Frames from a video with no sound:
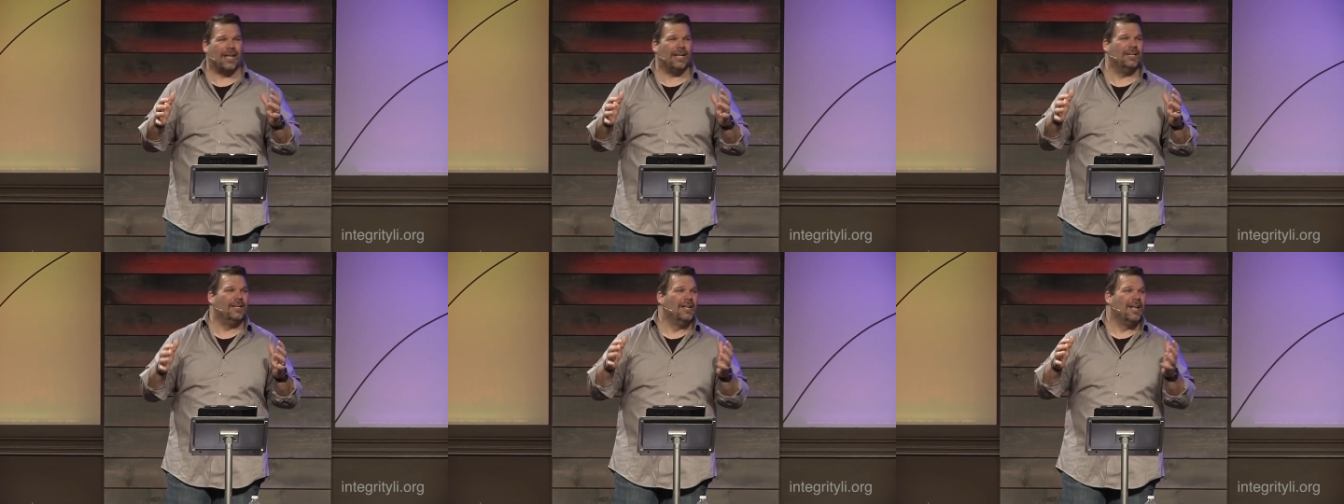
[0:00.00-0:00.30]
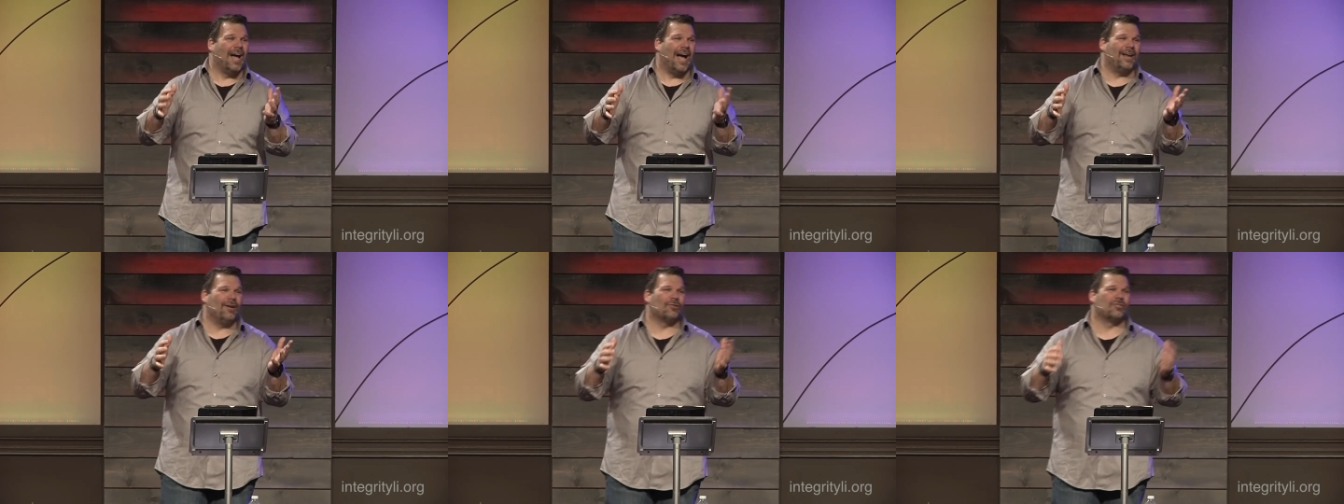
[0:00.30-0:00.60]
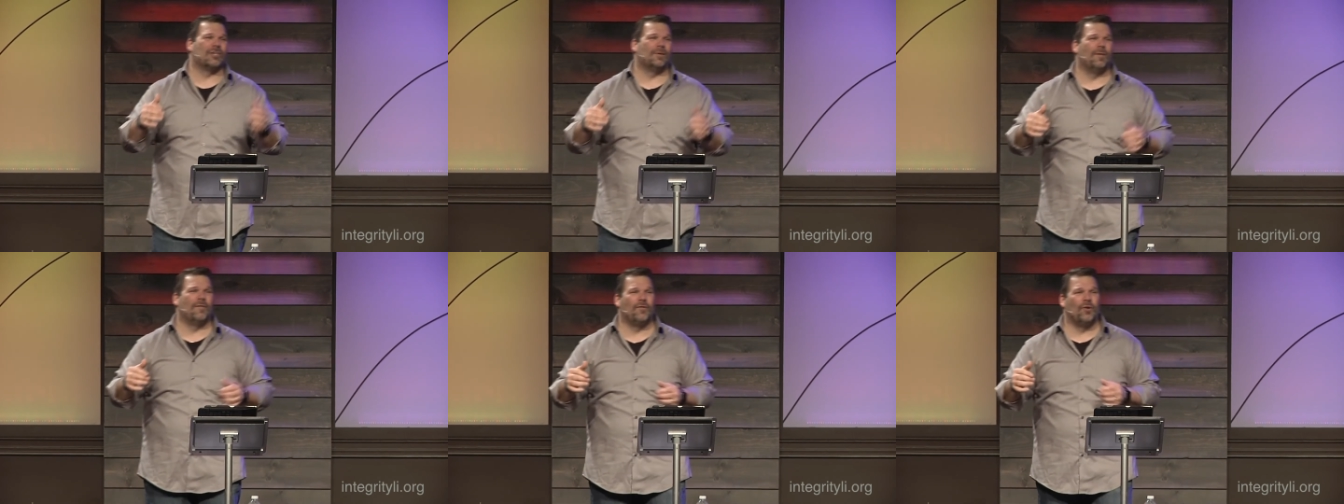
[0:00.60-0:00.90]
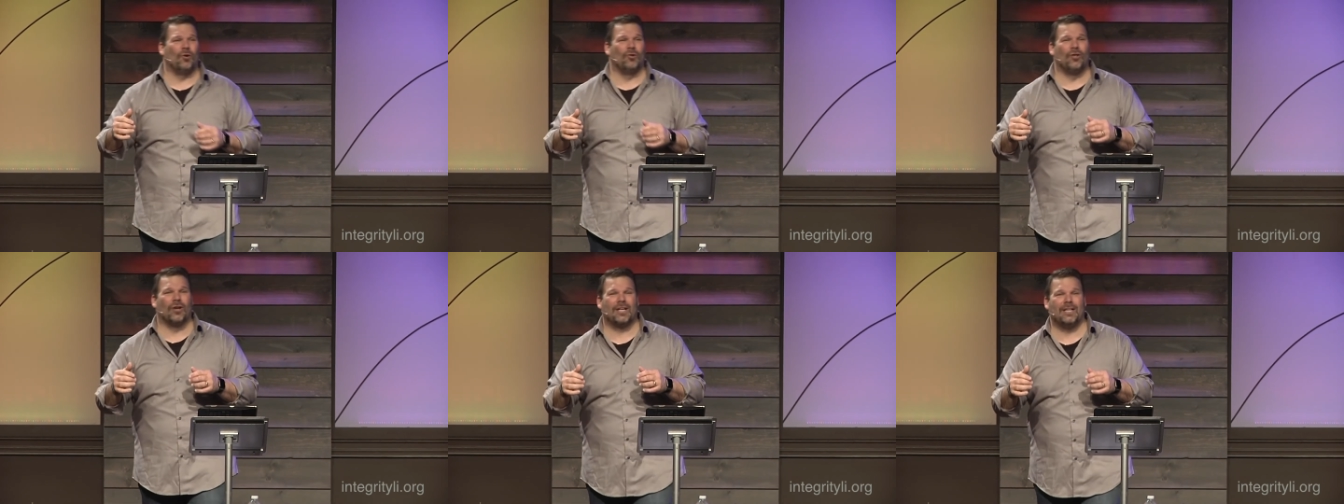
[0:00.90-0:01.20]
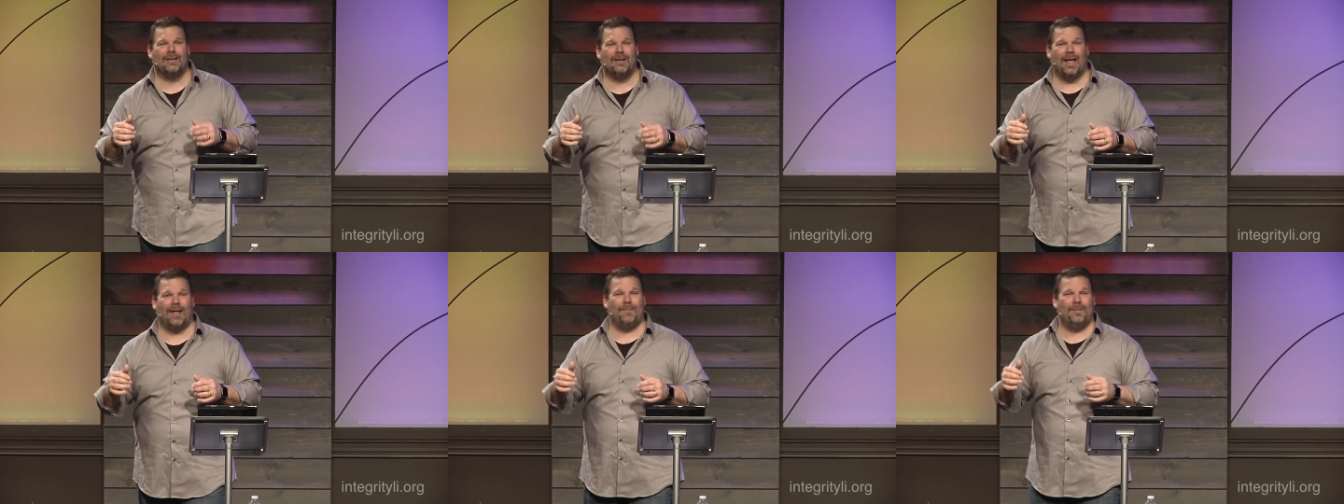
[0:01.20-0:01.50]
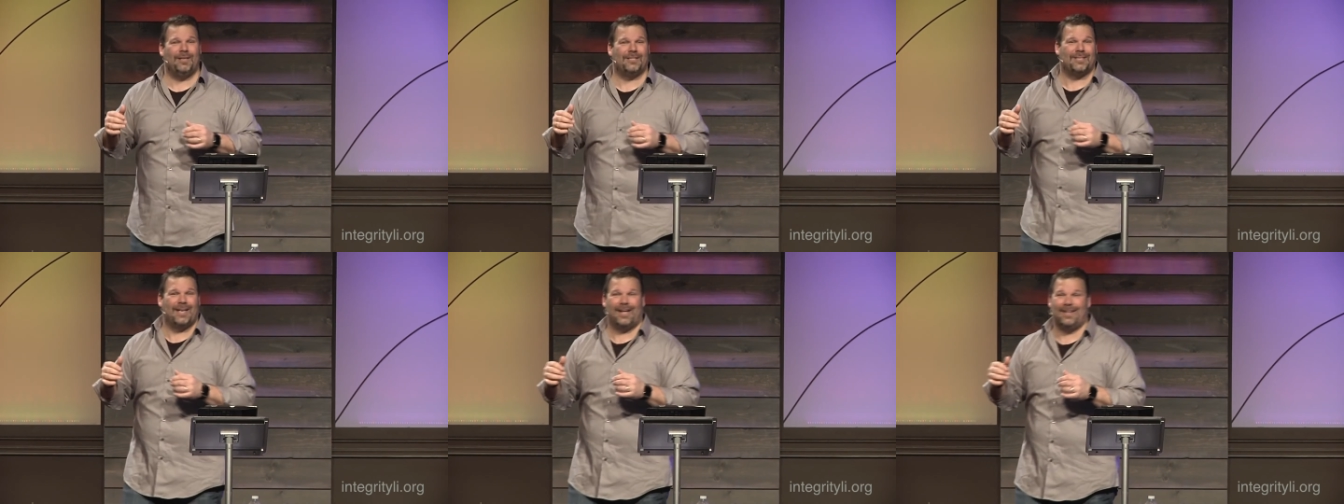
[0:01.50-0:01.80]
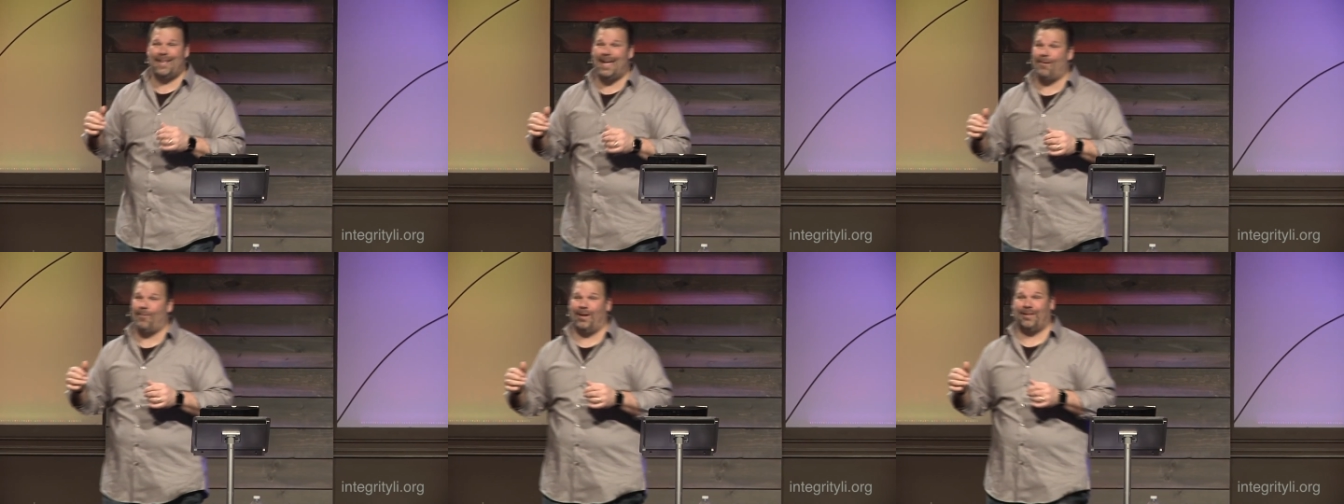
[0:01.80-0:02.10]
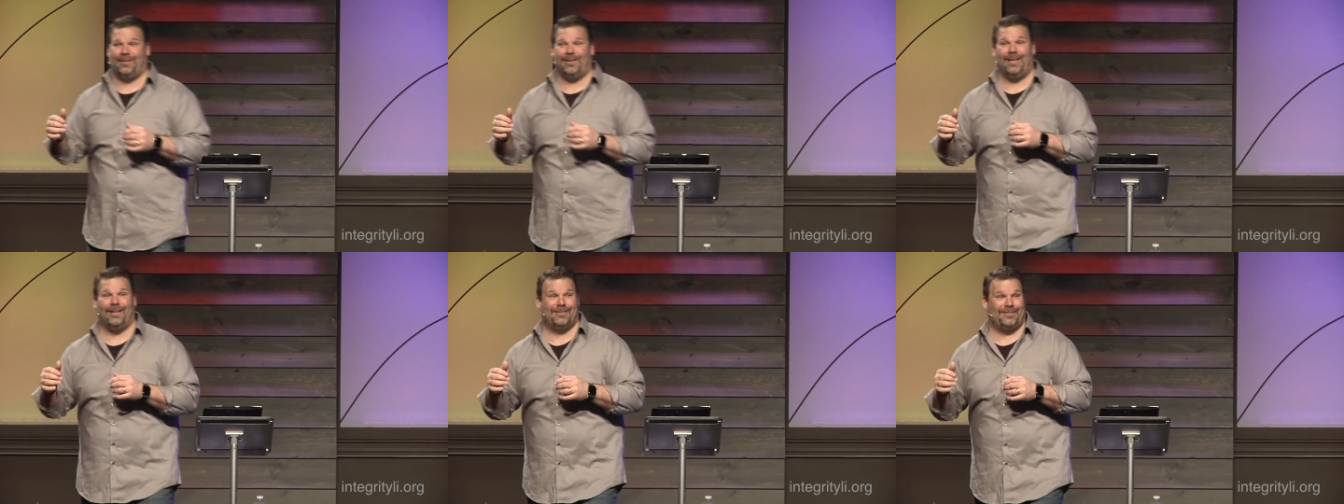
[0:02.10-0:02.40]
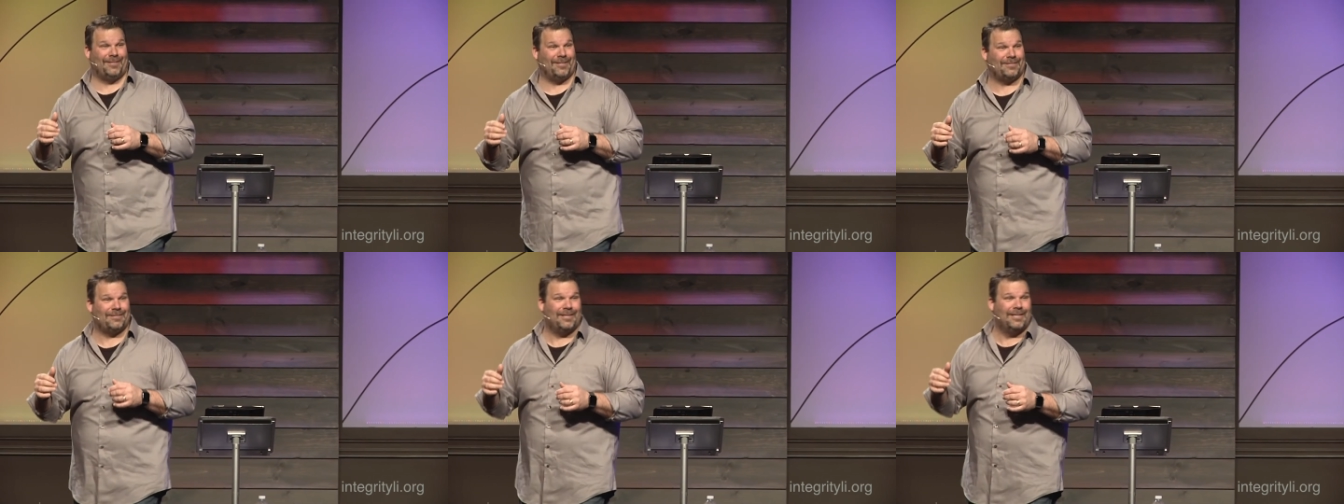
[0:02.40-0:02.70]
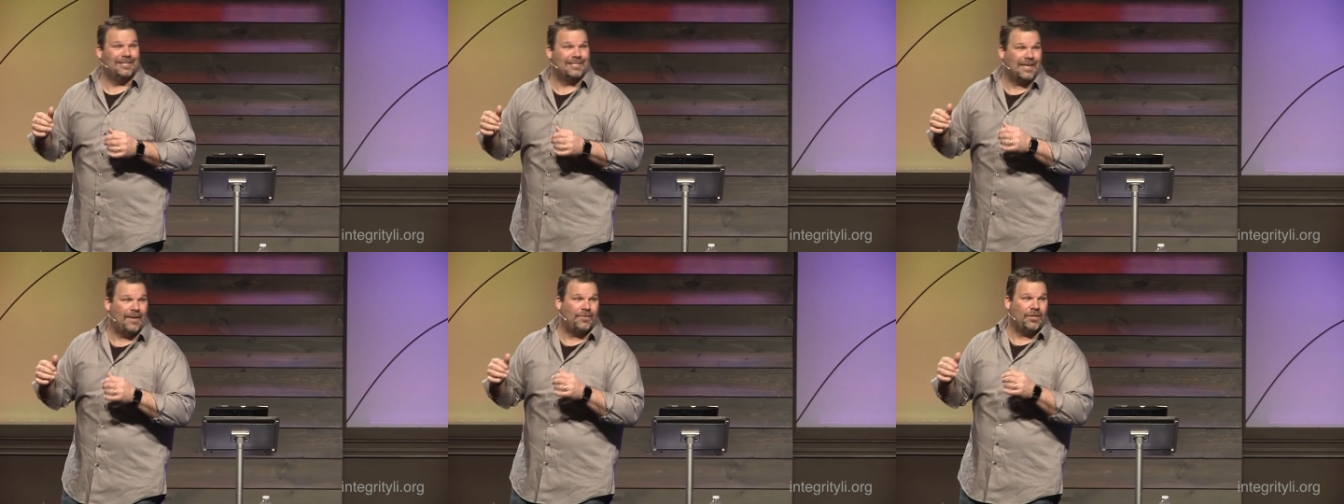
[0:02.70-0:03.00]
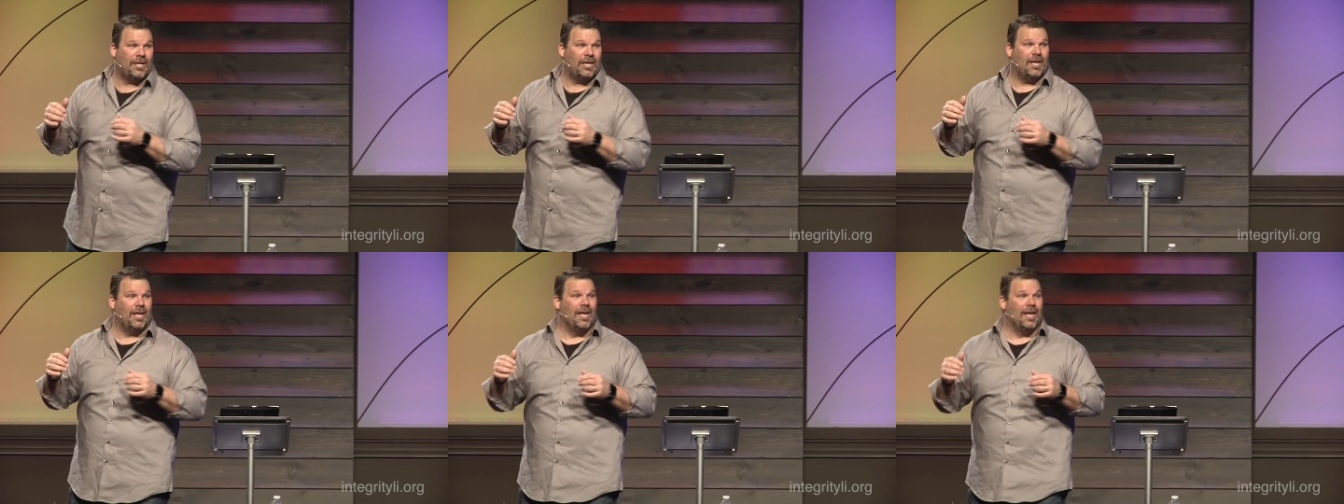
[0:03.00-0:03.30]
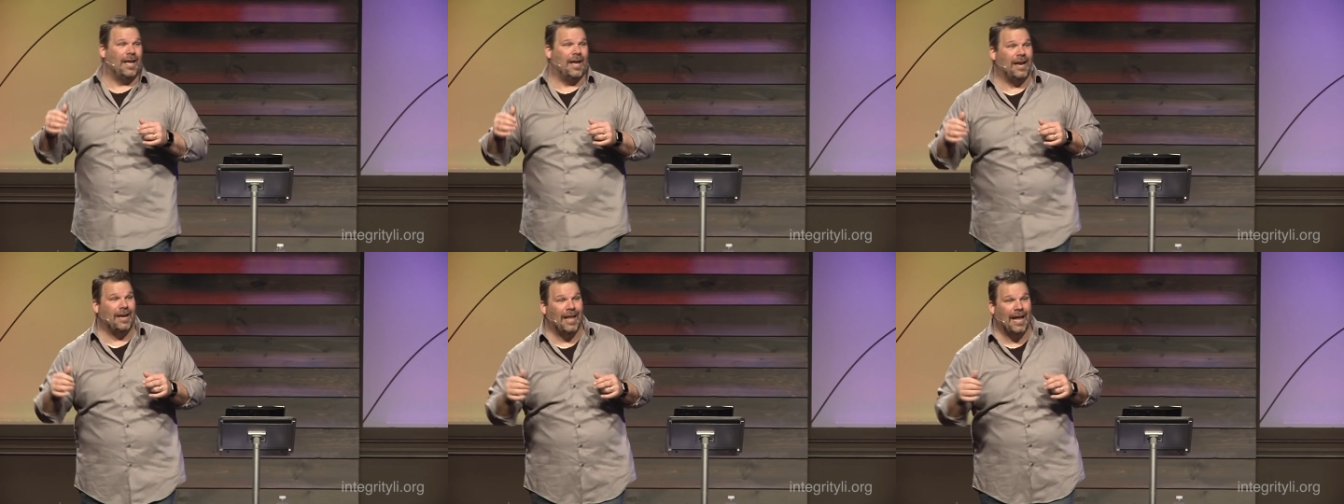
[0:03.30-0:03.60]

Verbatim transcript: And I know some of you are looking at me saying, yeah, wait till you hit 16, 70, and